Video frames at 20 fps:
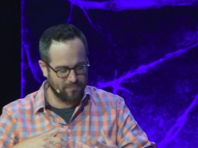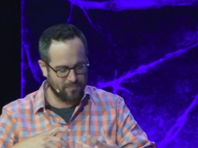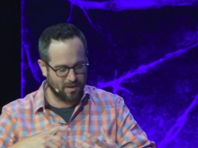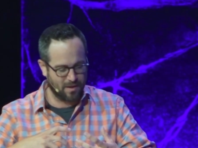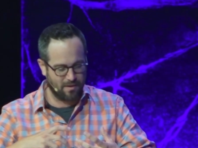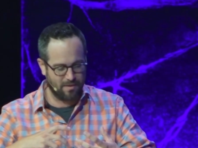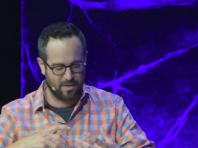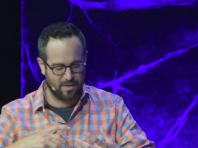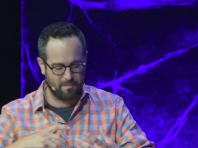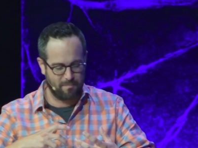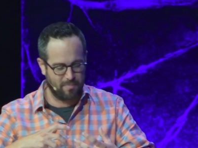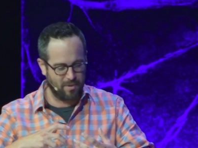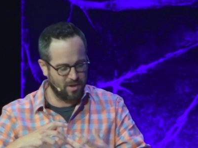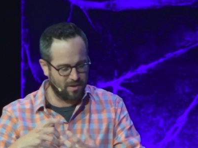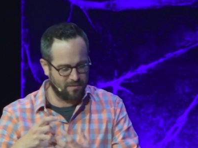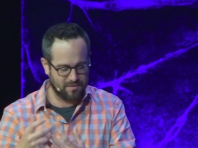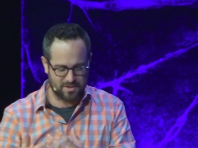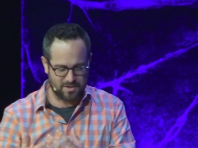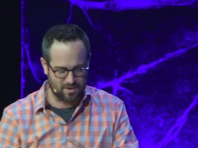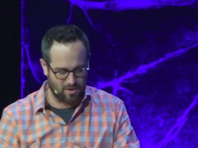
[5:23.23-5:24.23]
the book
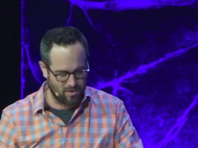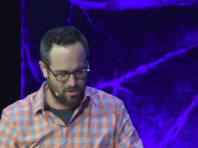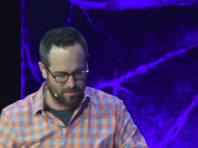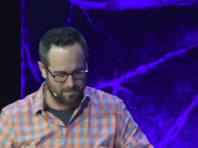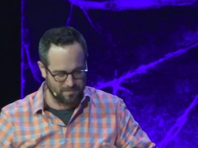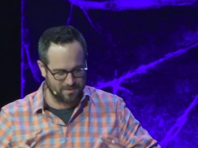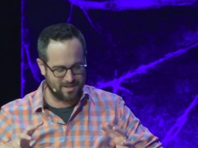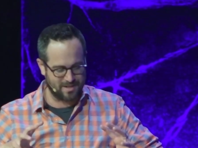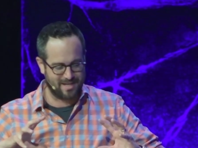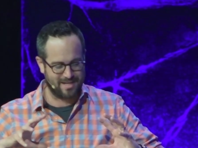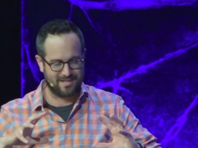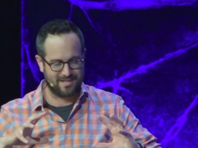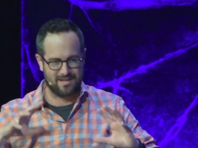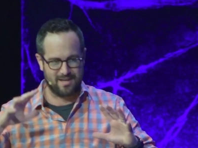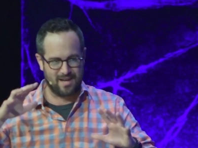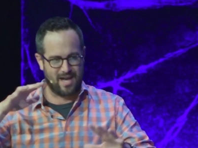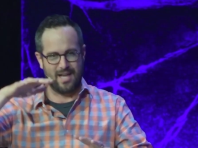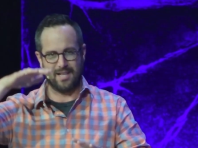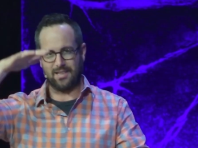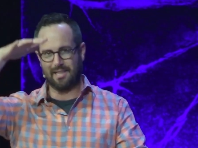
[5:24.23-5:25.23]
of Psalms is
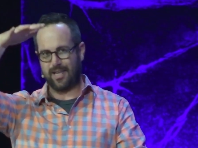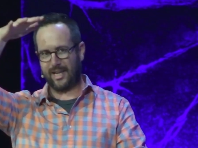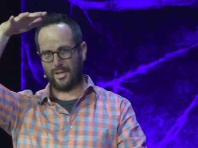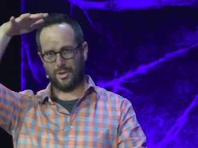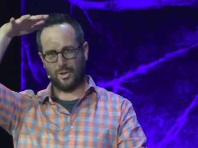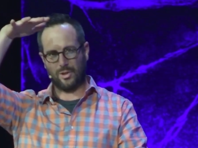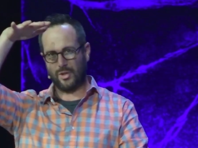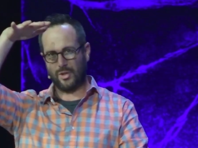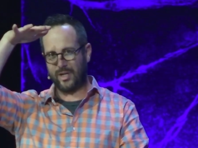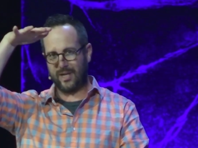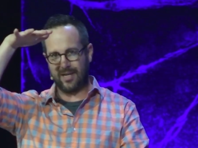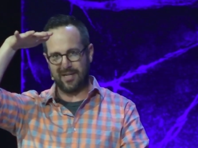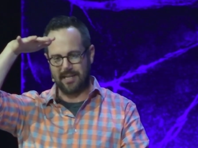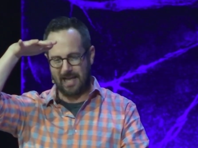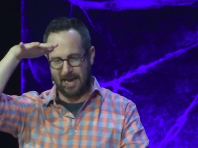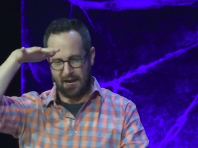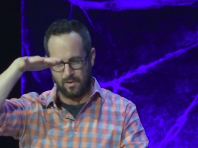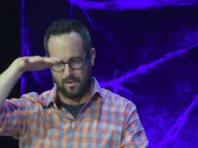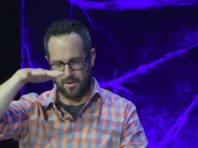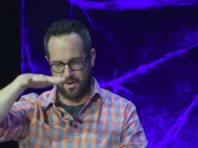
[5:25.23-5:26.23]
not like looking
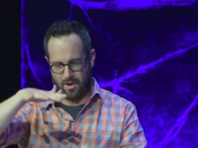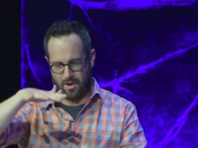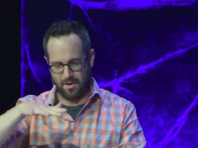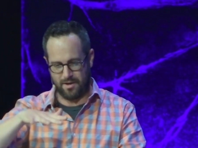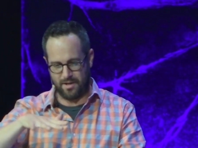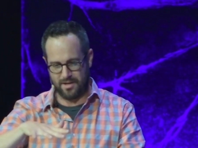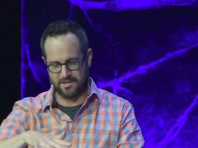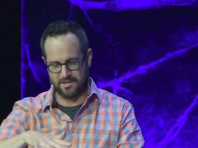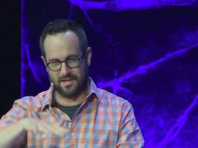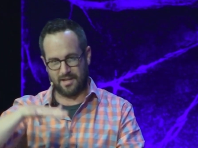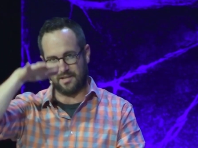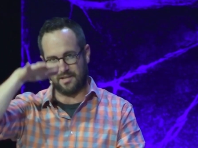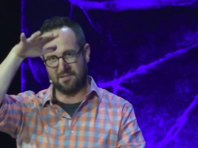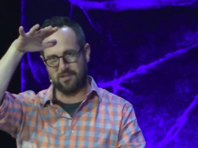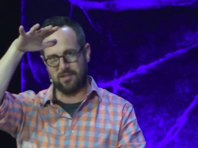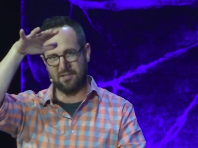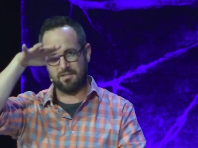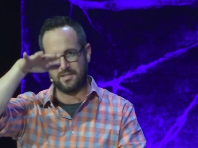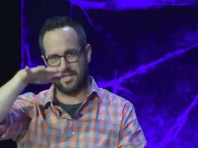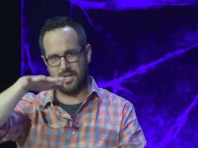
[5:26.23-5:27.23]
down on us like a
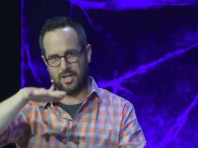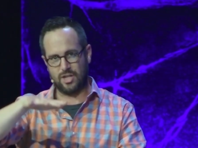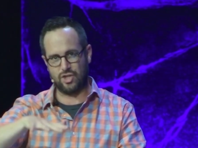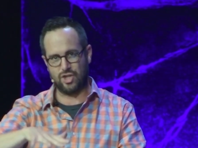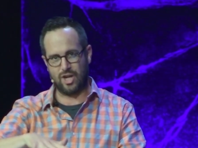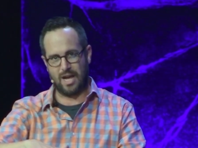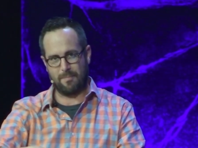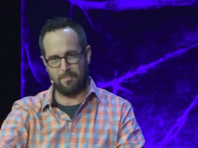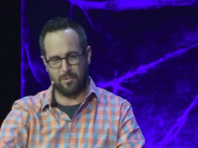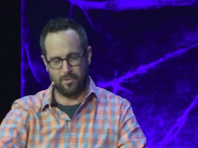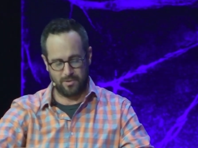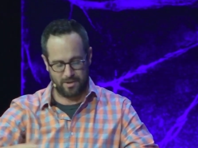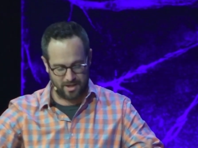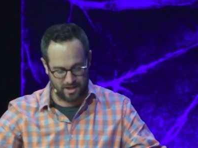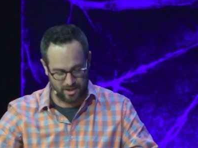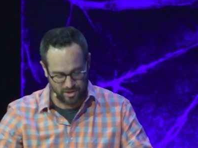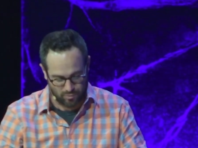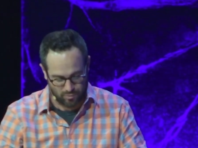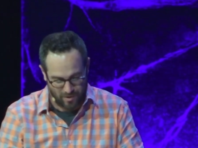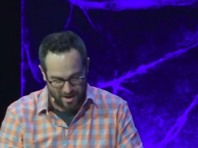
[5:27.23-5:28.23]
Sistine Chapel. It
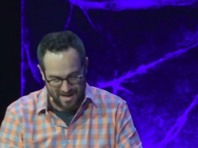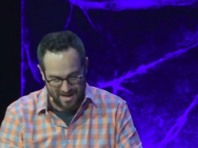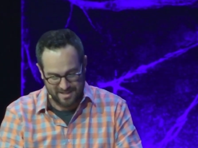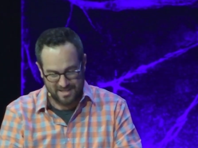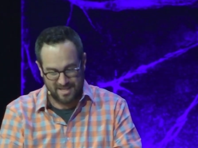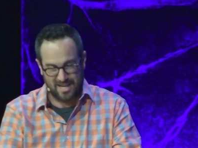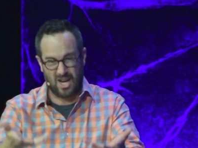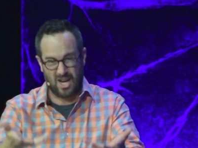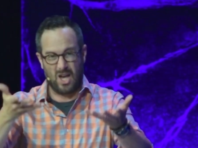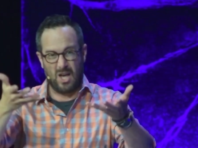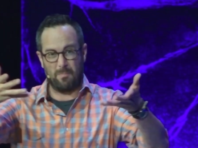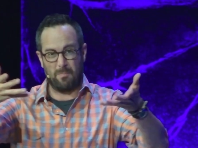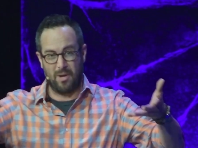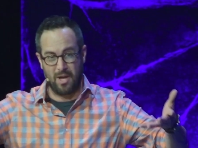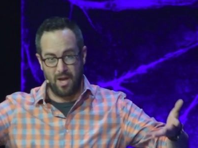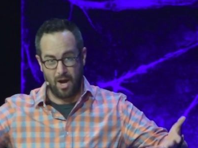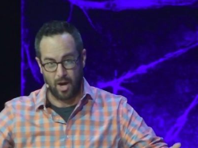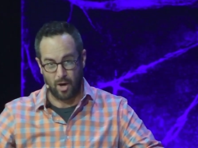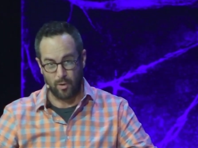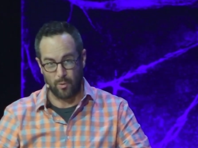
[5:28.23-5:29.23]
is rising up
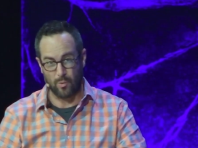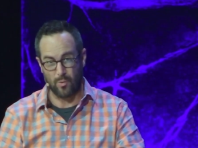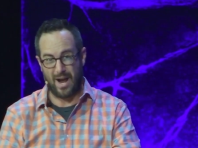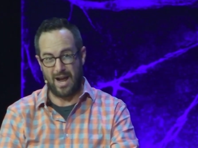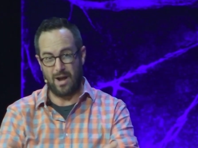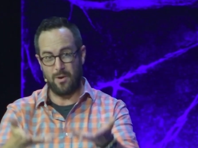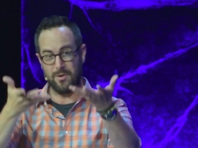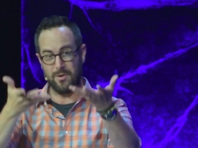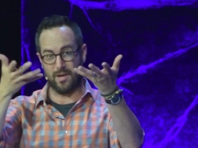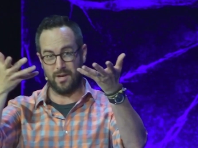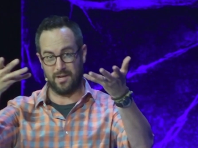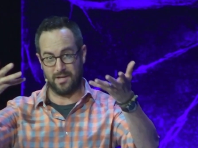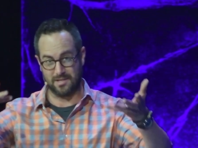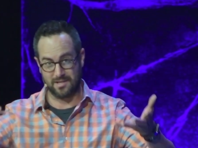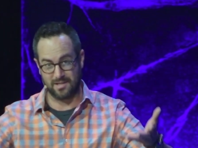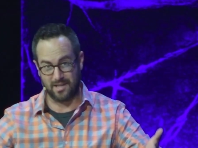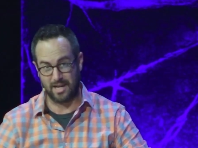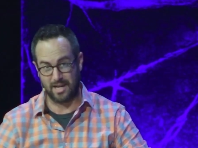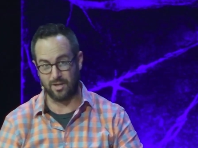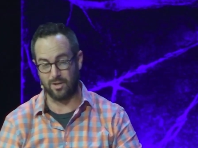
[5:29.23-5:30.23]
around us
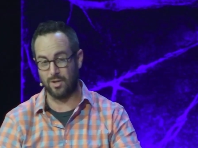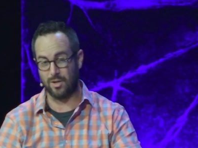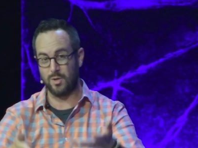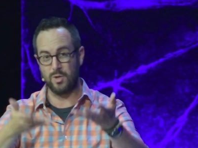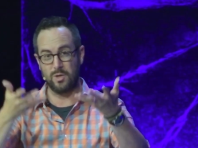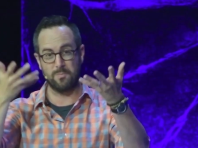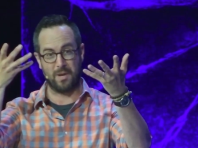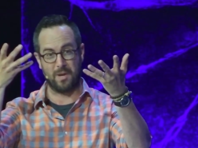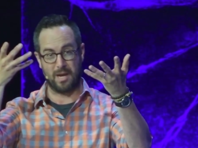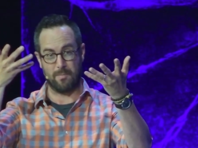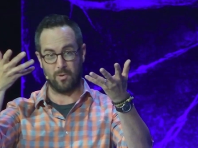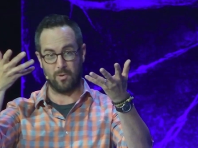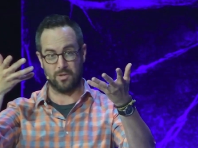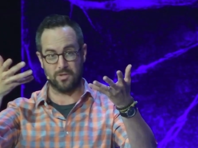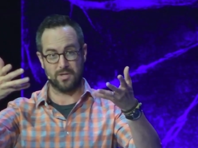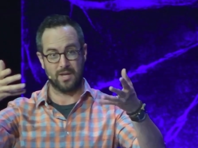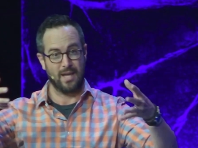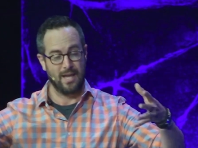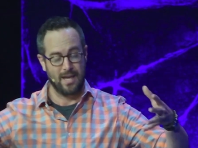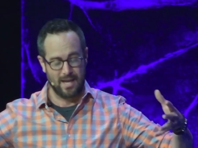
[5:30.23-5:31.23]
like newspapers.
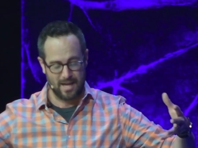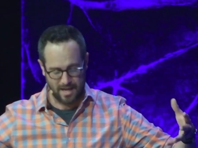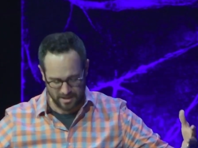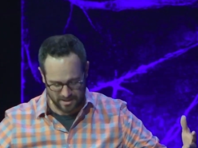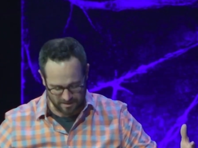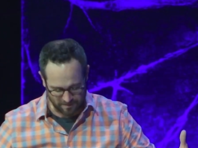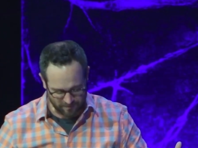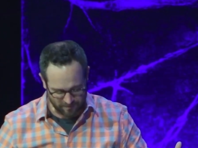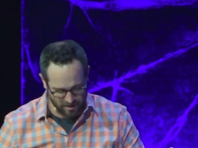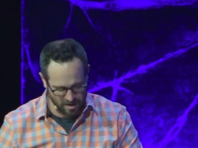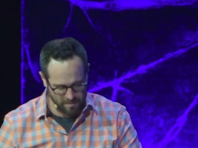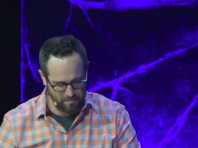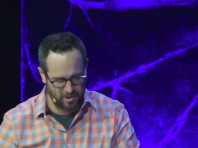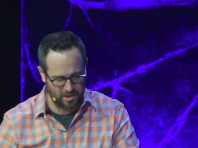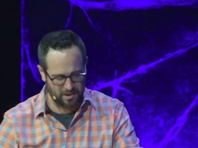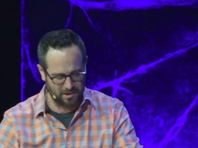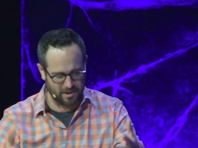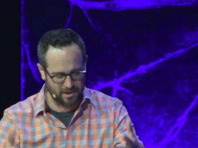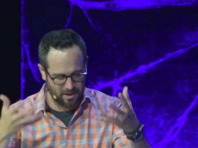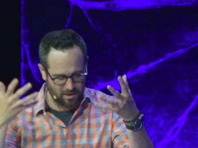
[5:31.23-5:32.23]
It's a very
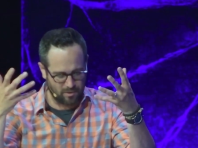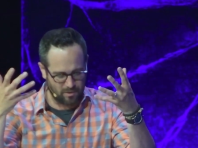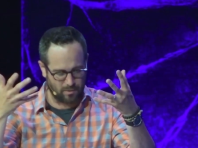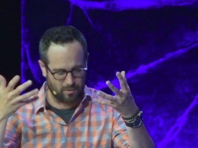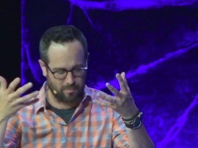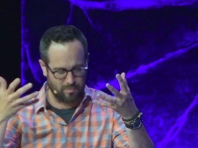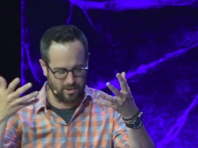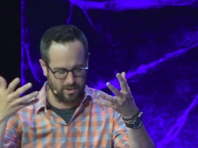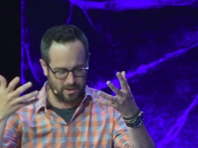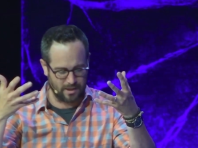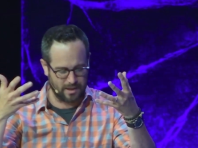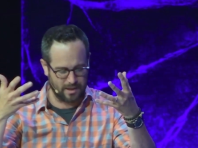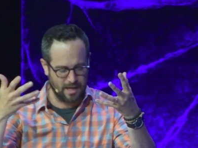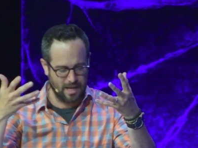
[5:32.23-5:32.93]
political book.